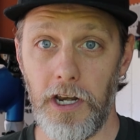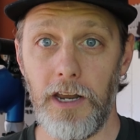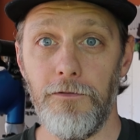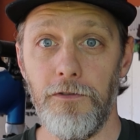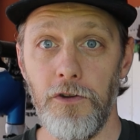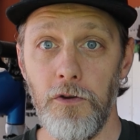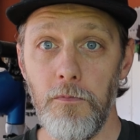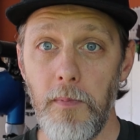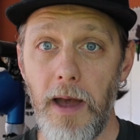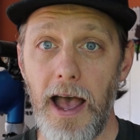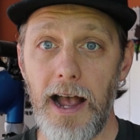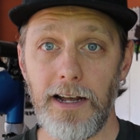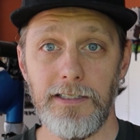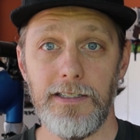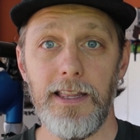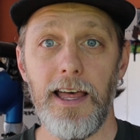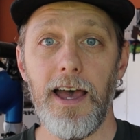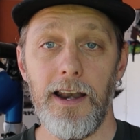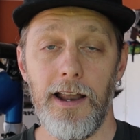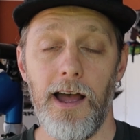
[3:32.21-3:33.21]
If you max
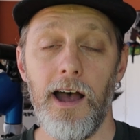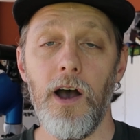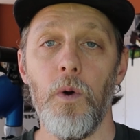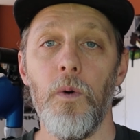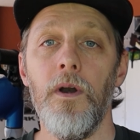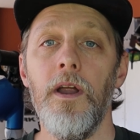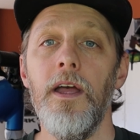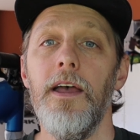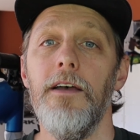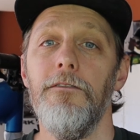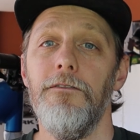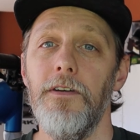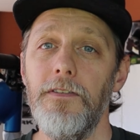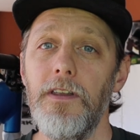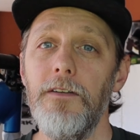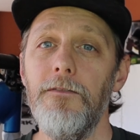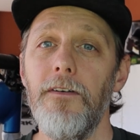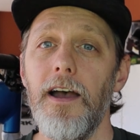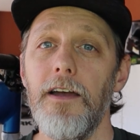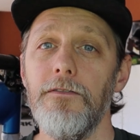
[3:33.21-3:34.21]
that out,
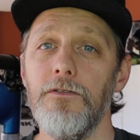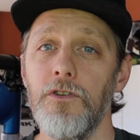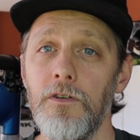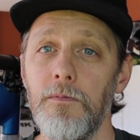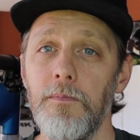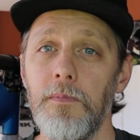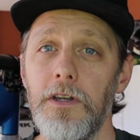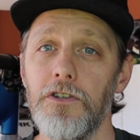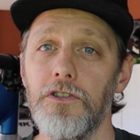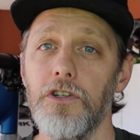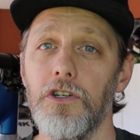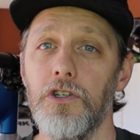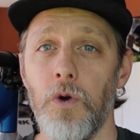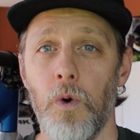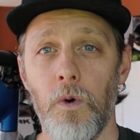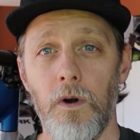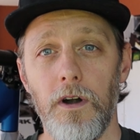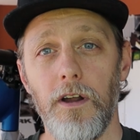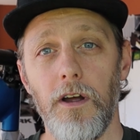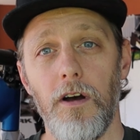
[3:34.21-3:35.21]
55 Newton meters of
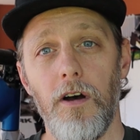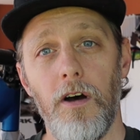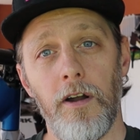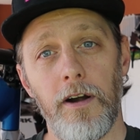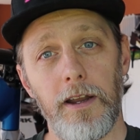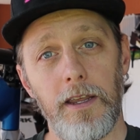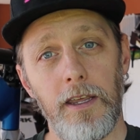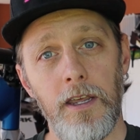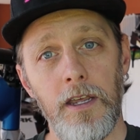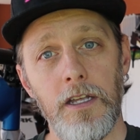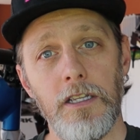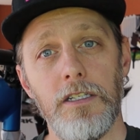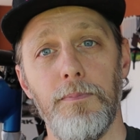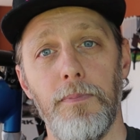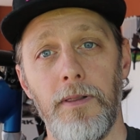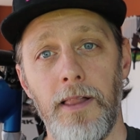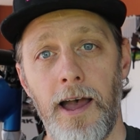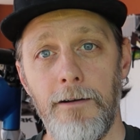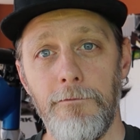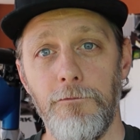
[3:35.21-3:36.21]
torque on a kid's
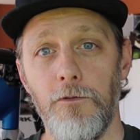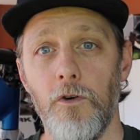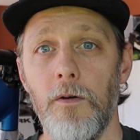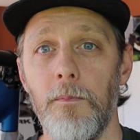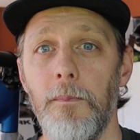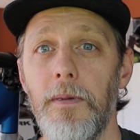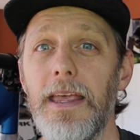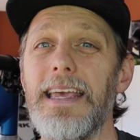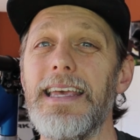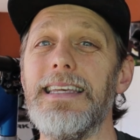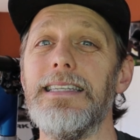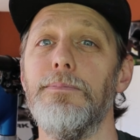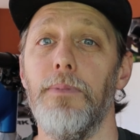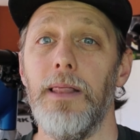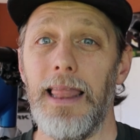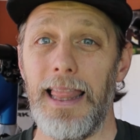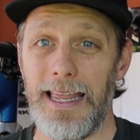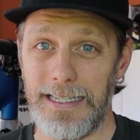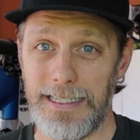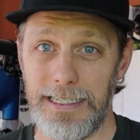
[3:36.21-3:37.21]
platform is
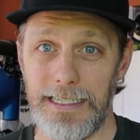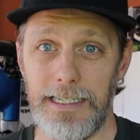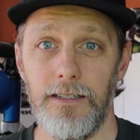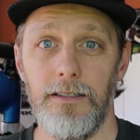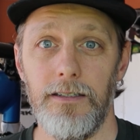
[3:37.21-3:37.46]
plenty.